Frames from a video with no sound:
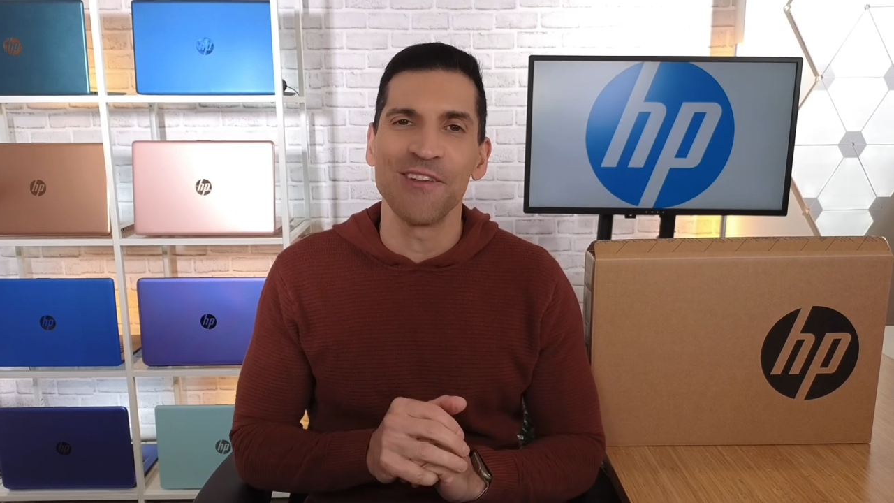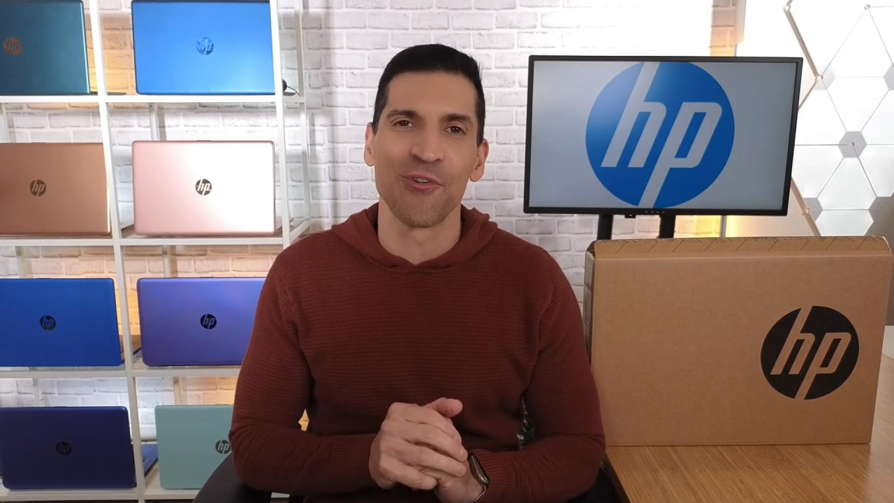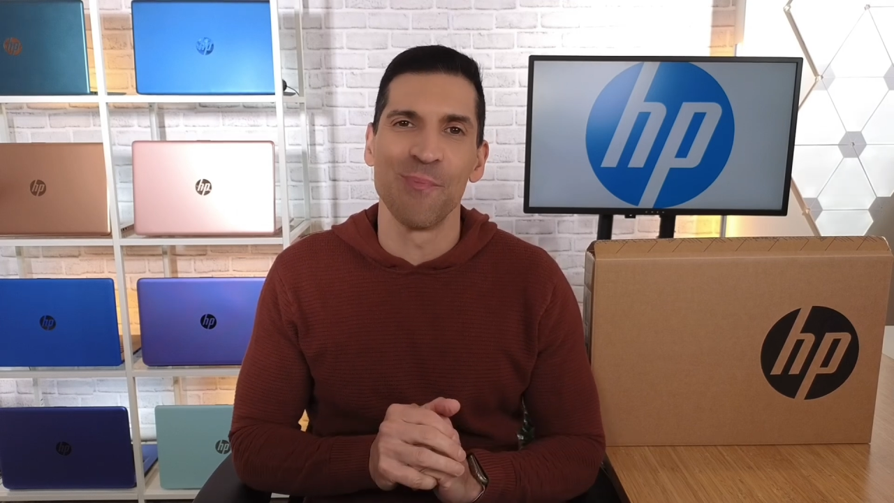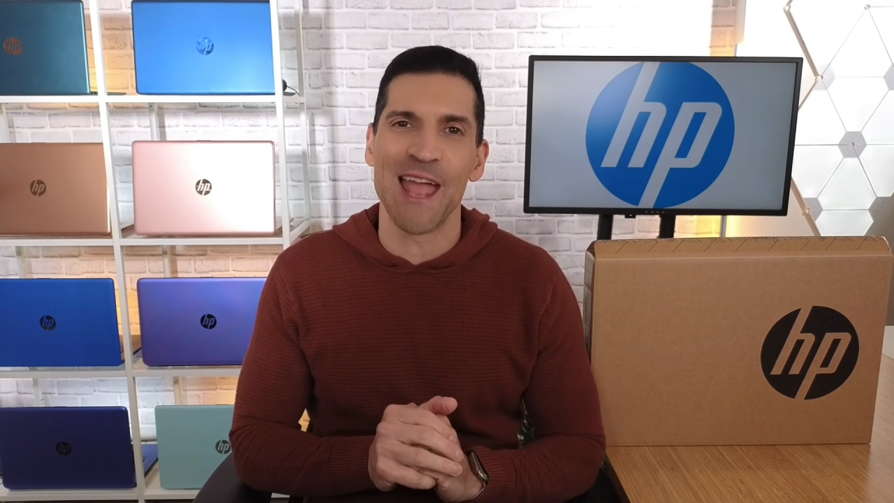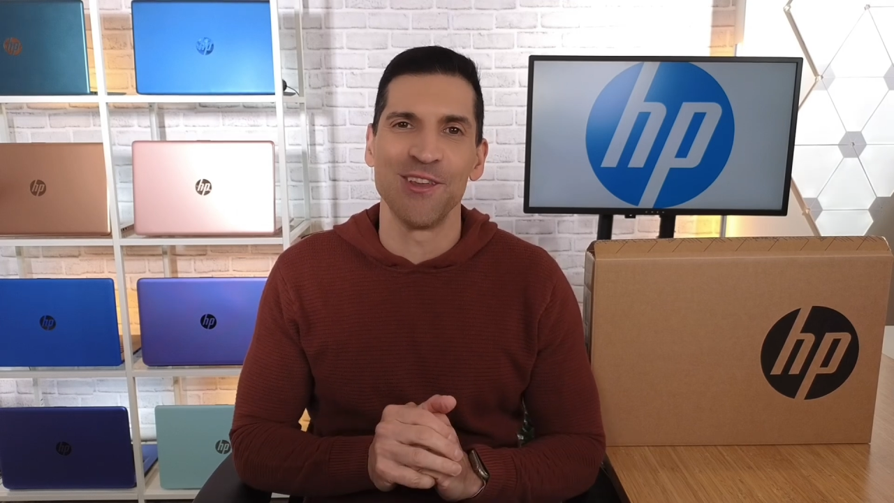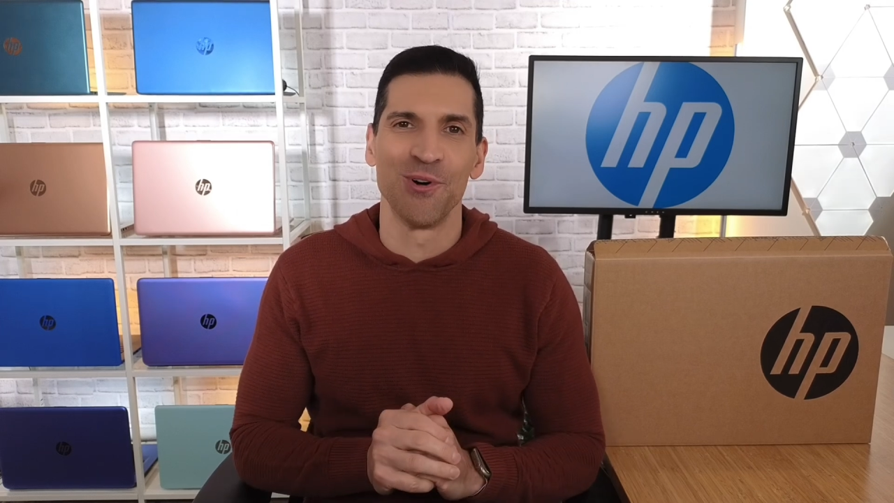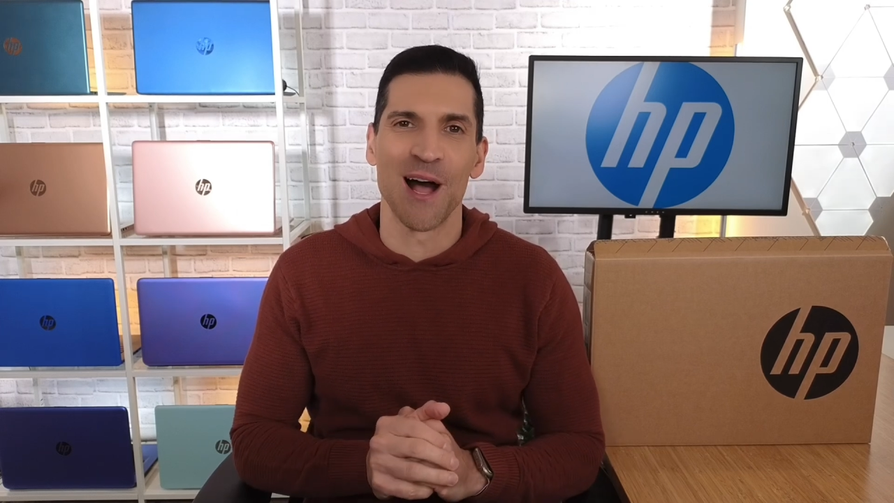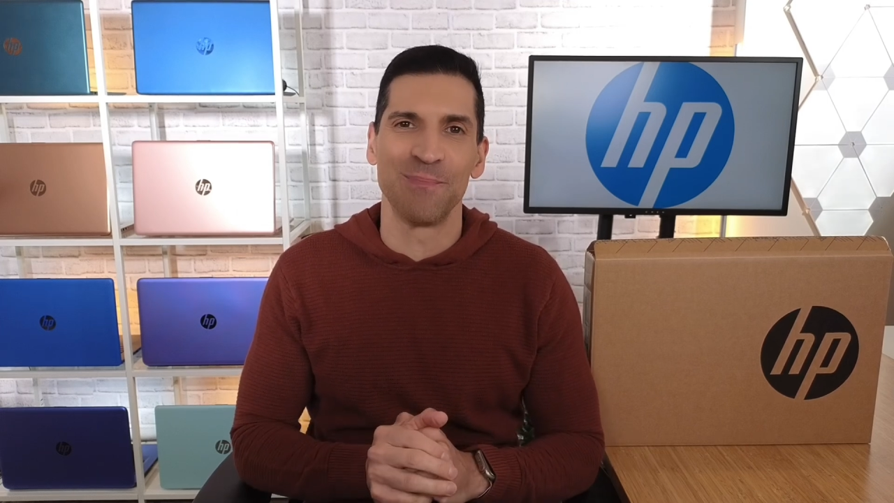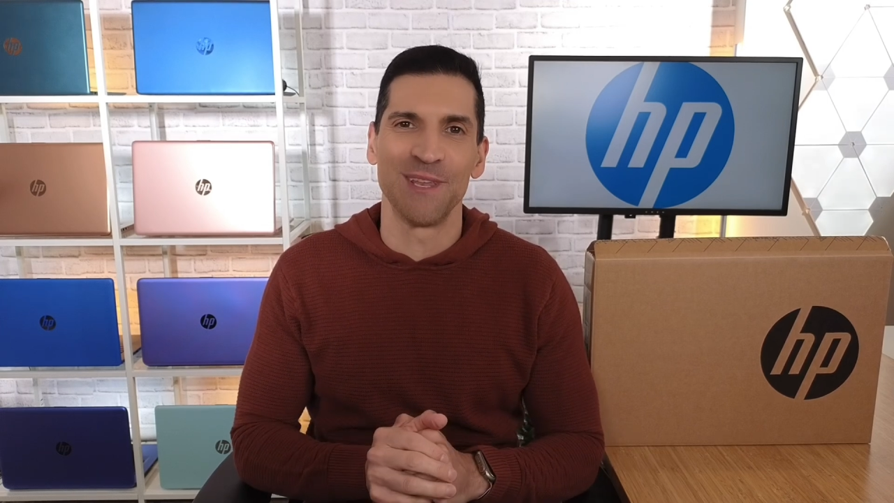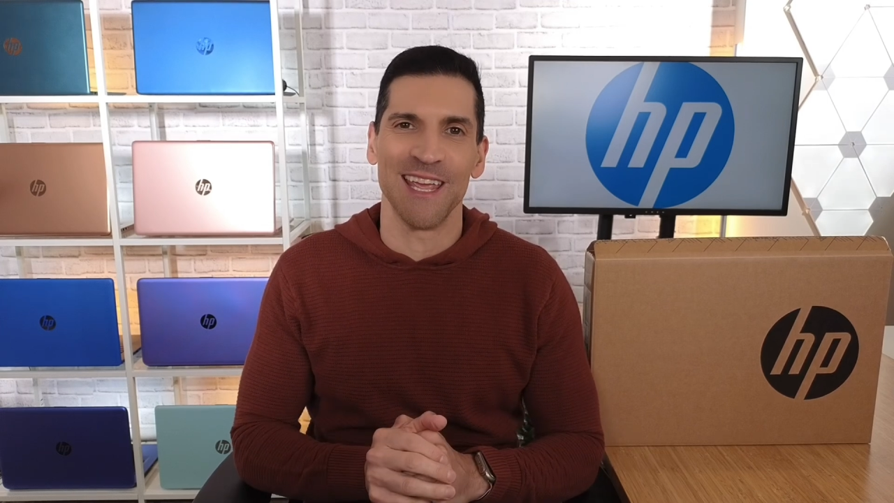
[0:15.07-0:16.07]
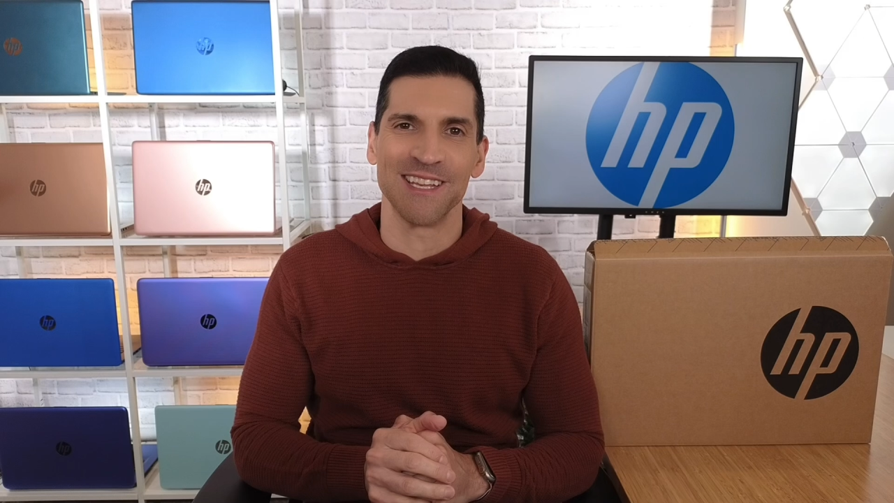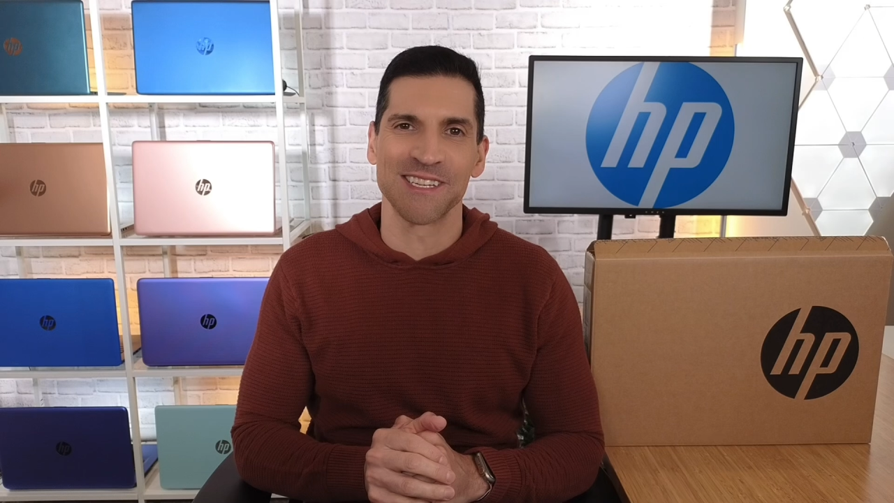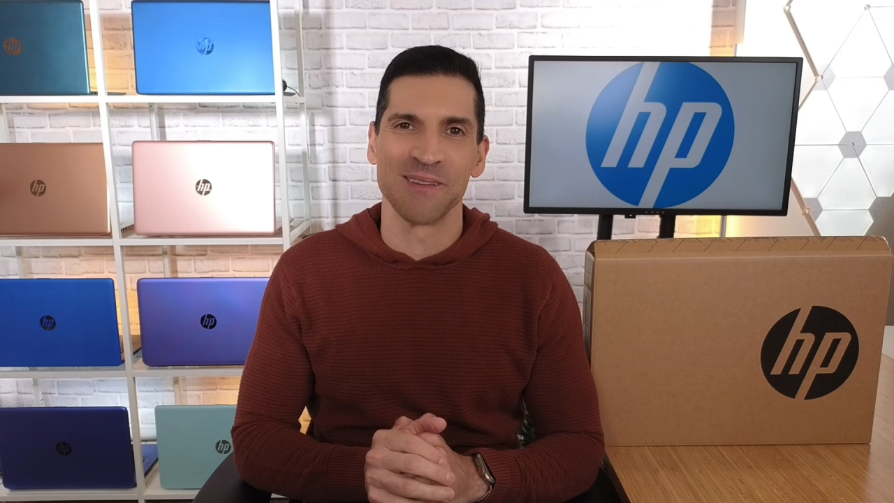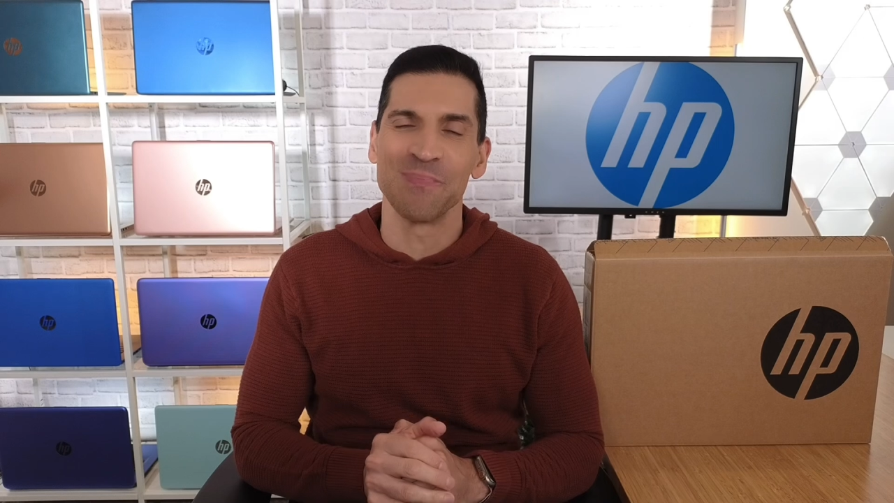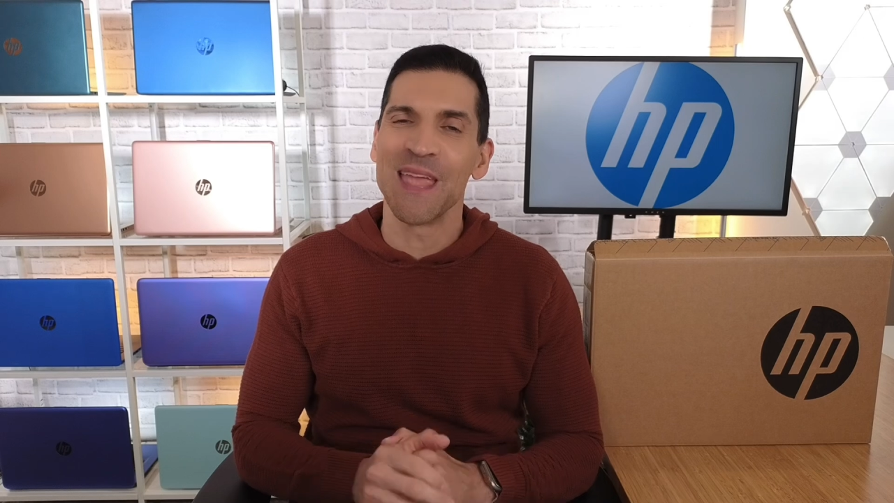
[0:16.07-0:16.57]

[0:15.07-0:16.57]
for manual updates.